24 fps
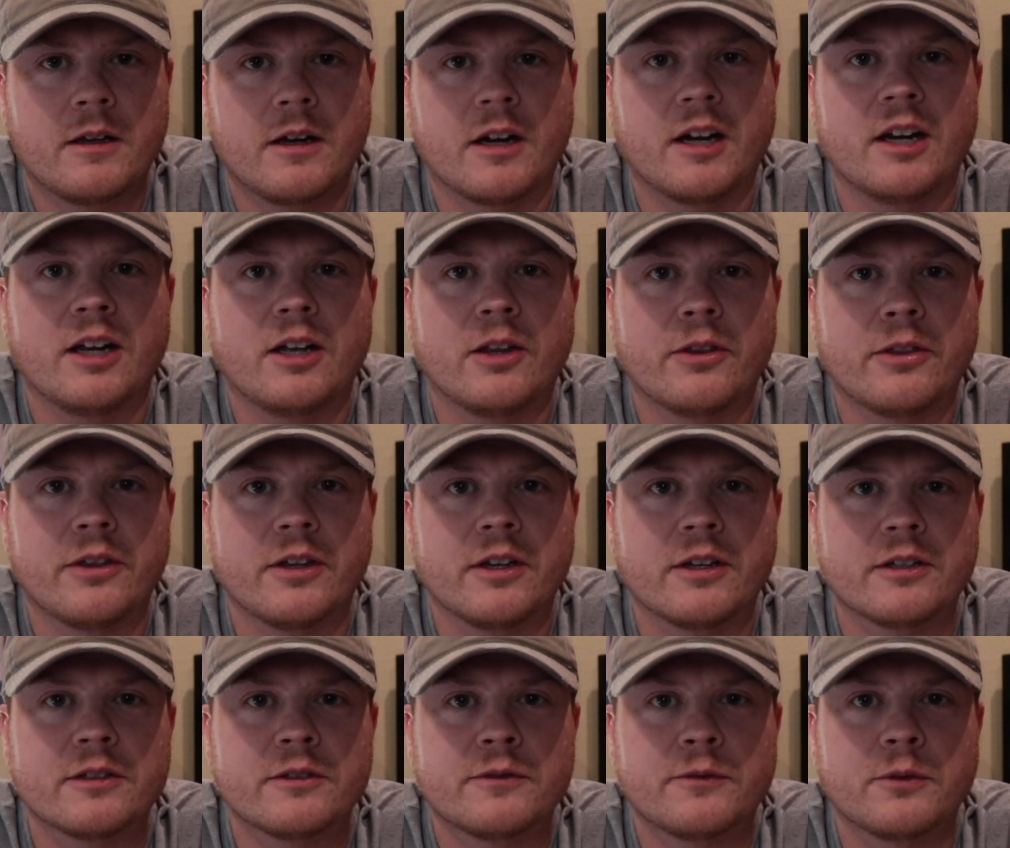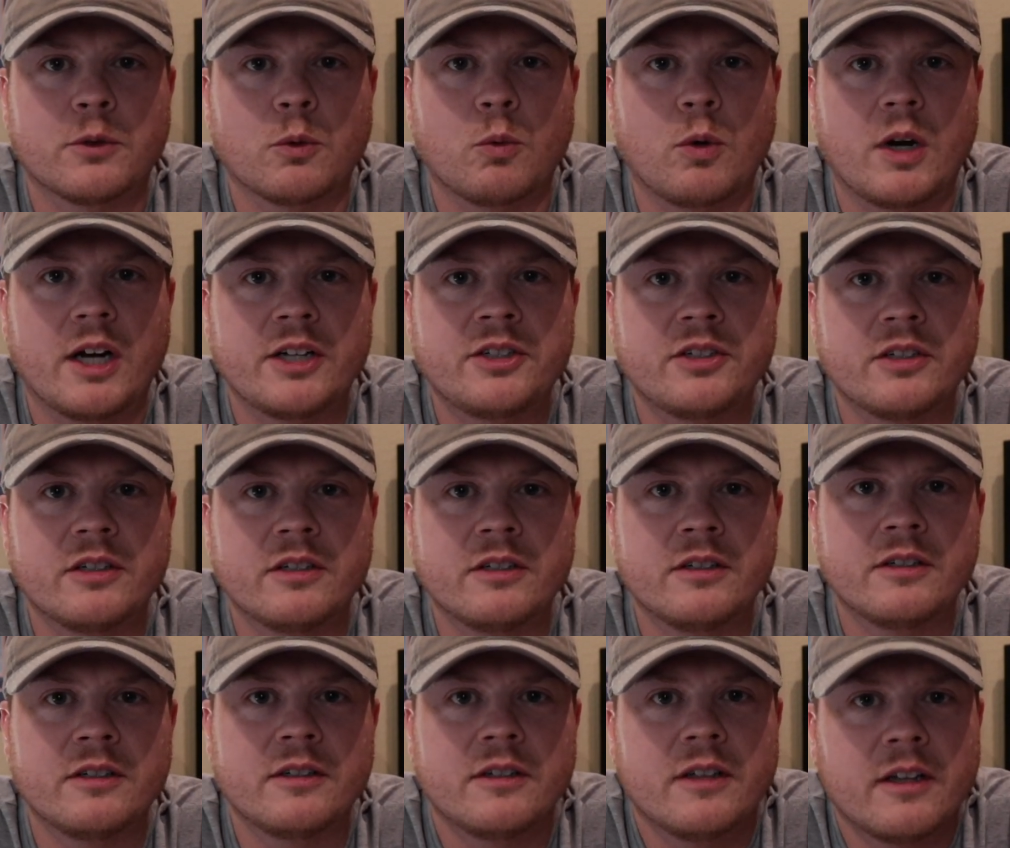All right, thanks for
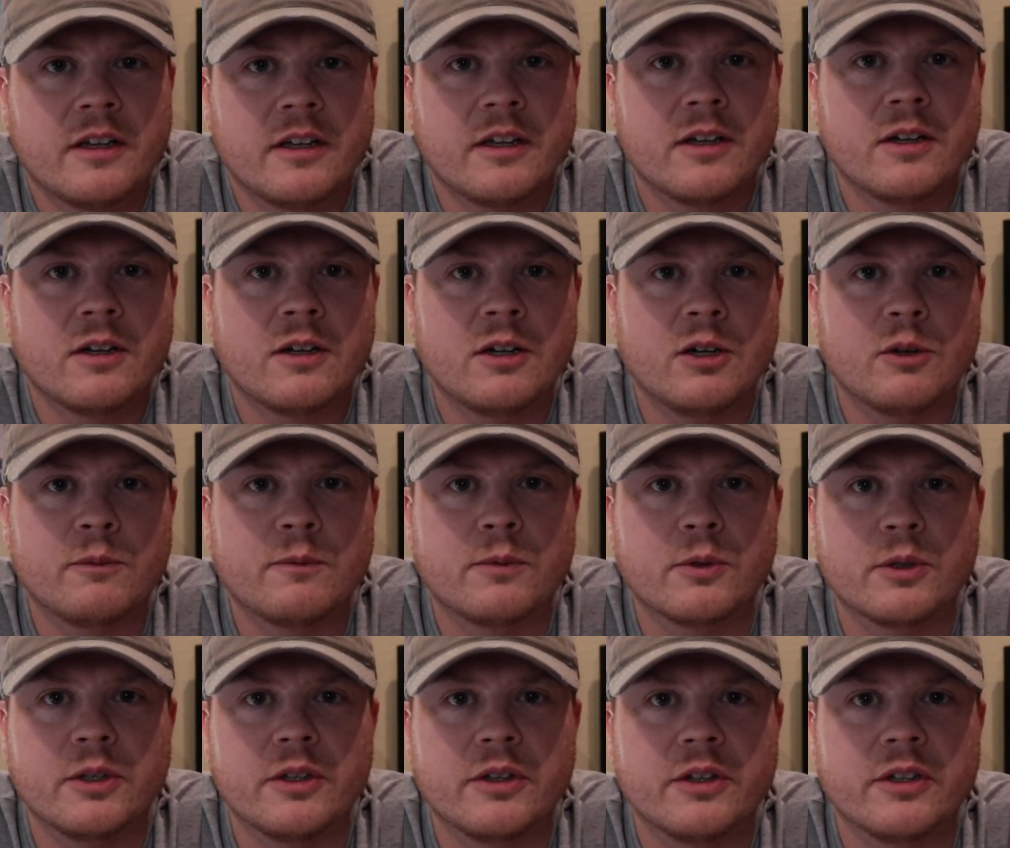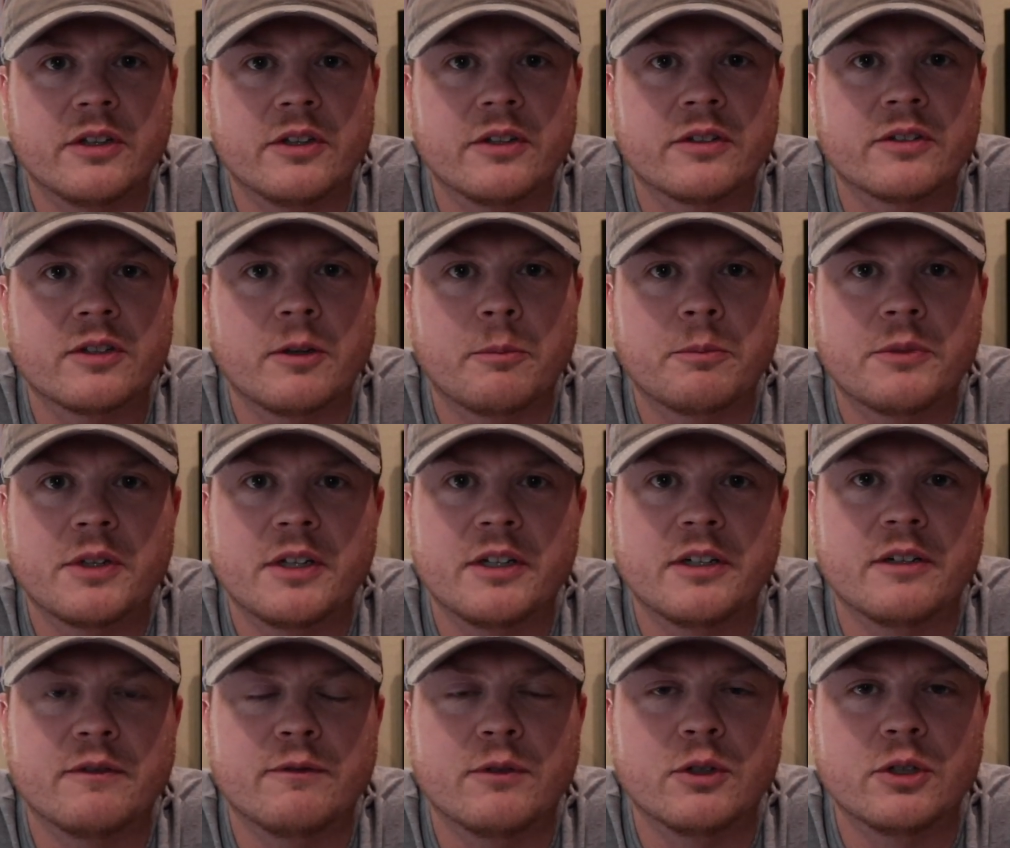watching. Hopefully this
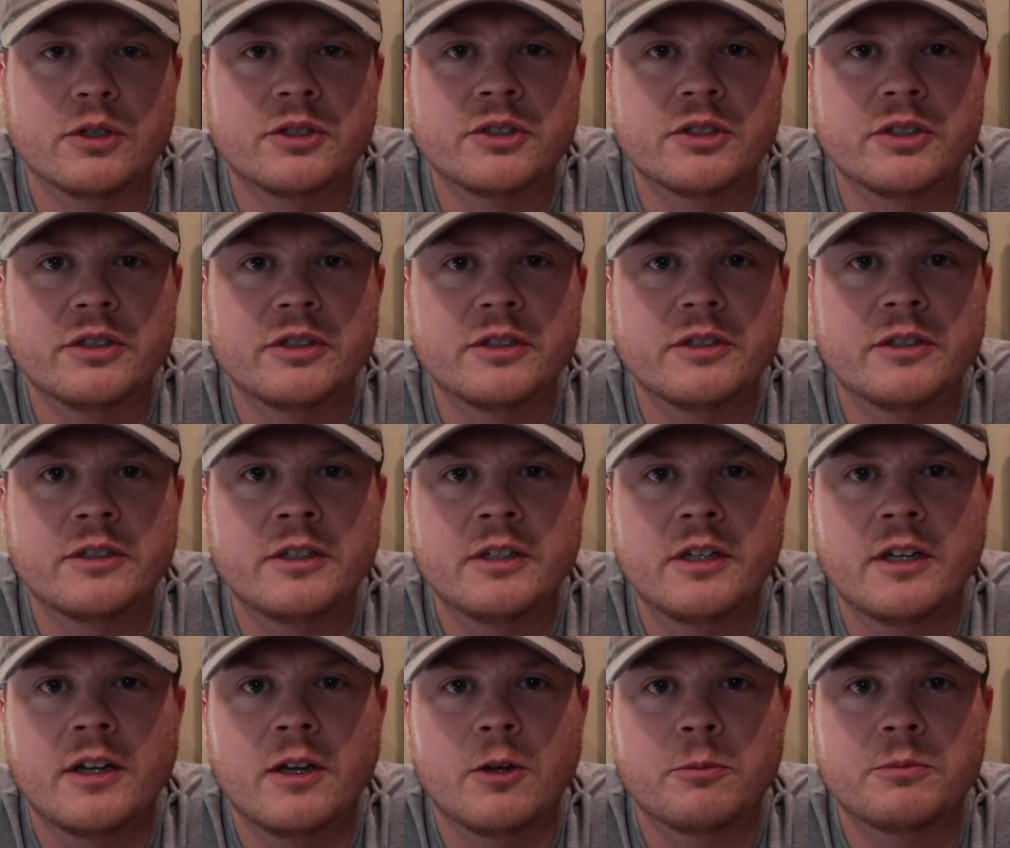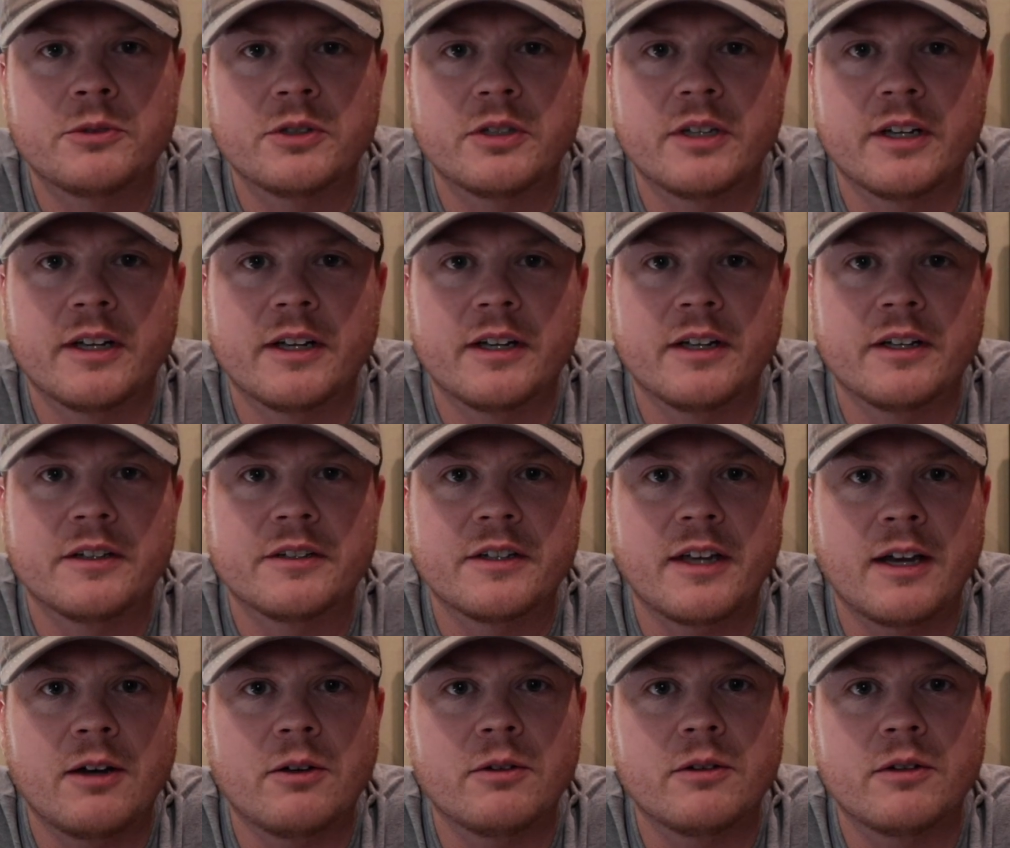updated version helped you
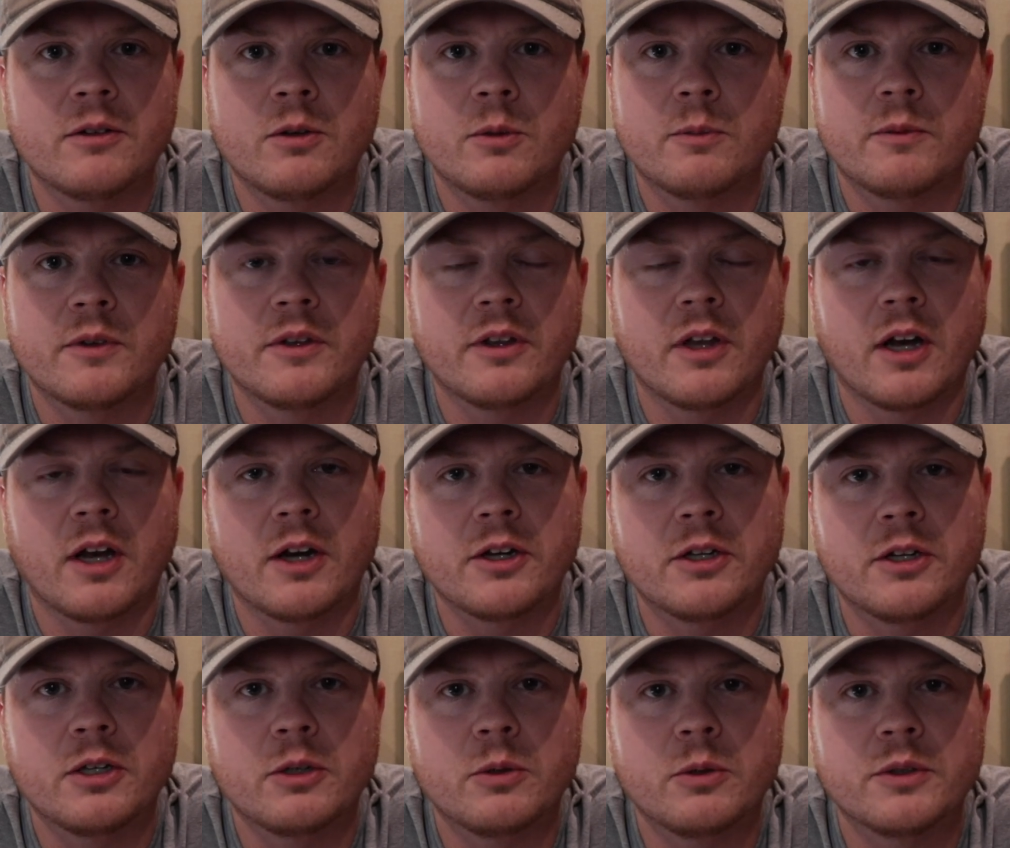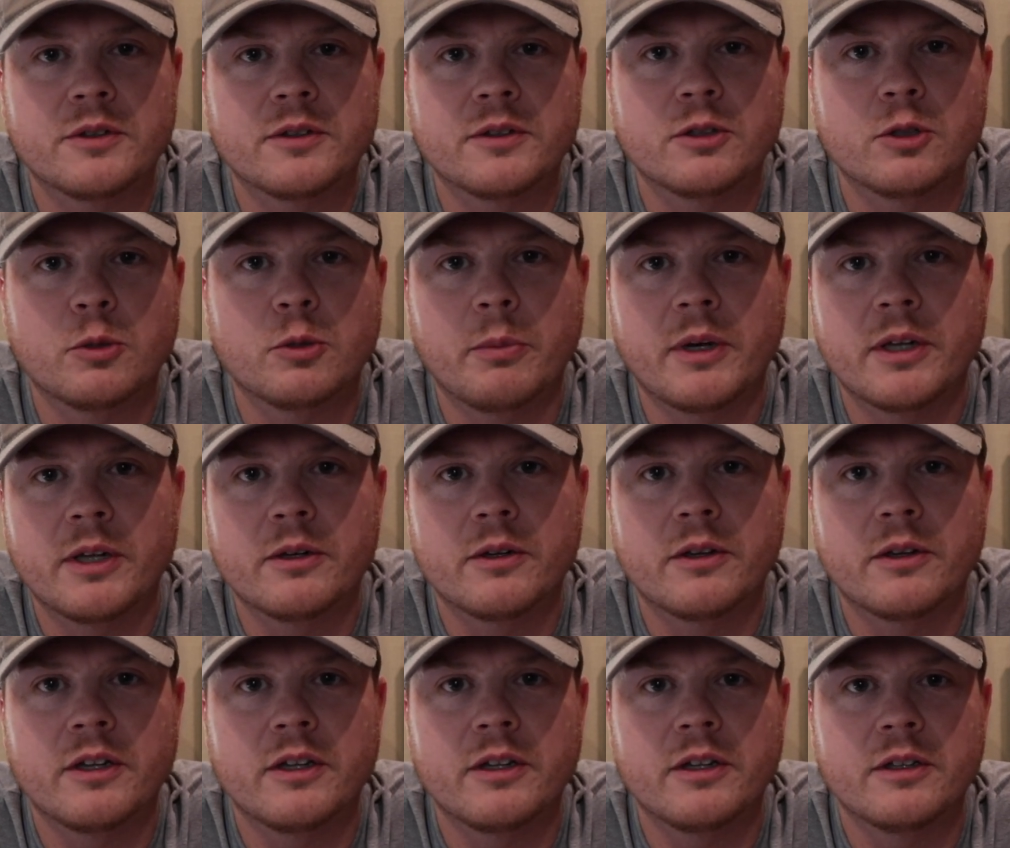guys out. Hopefully the audio was a little
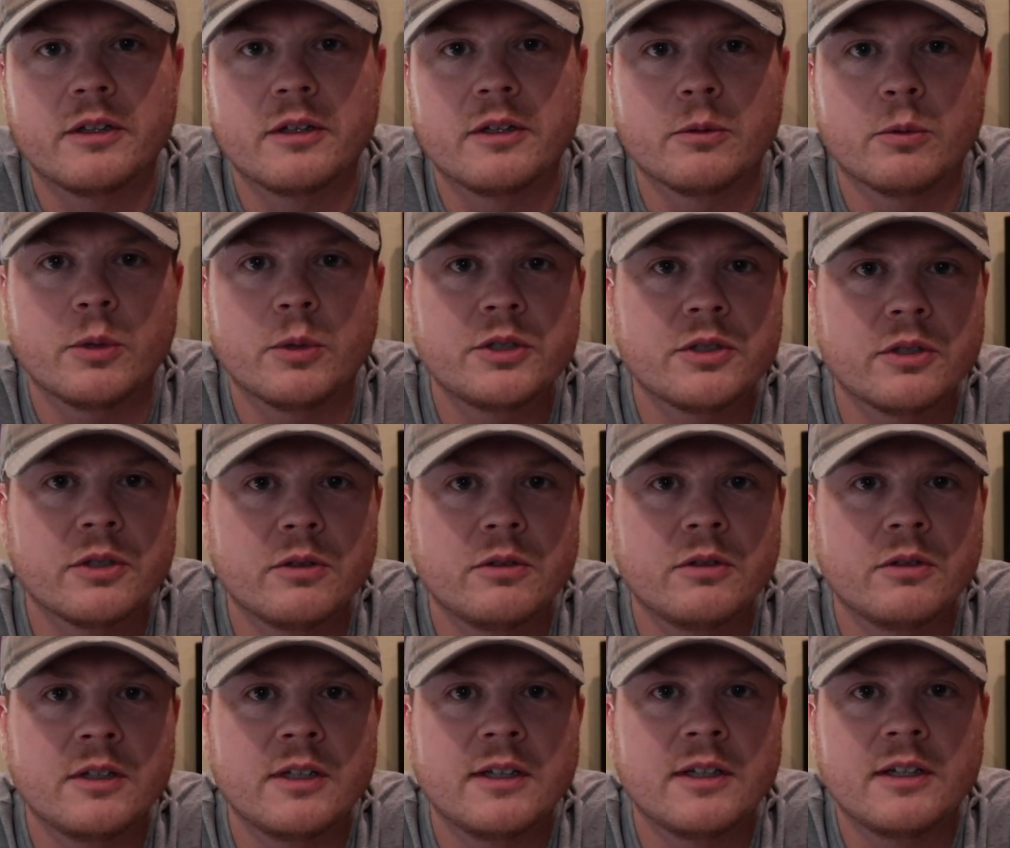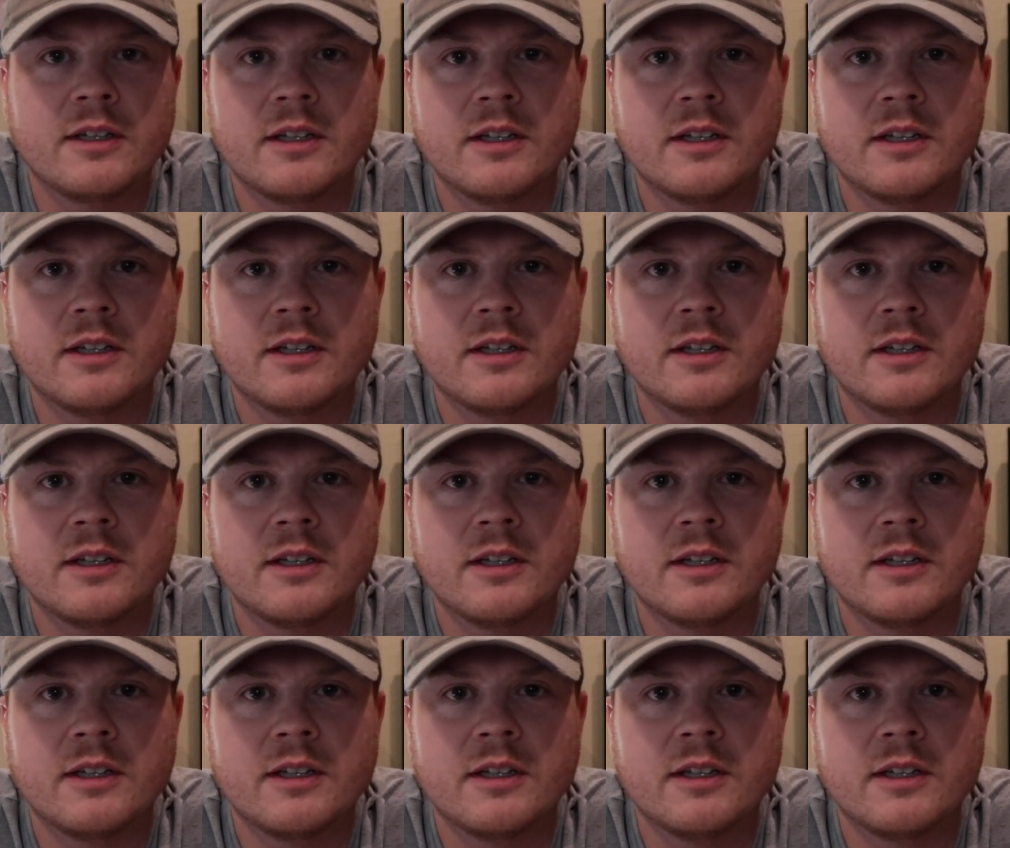better than the original.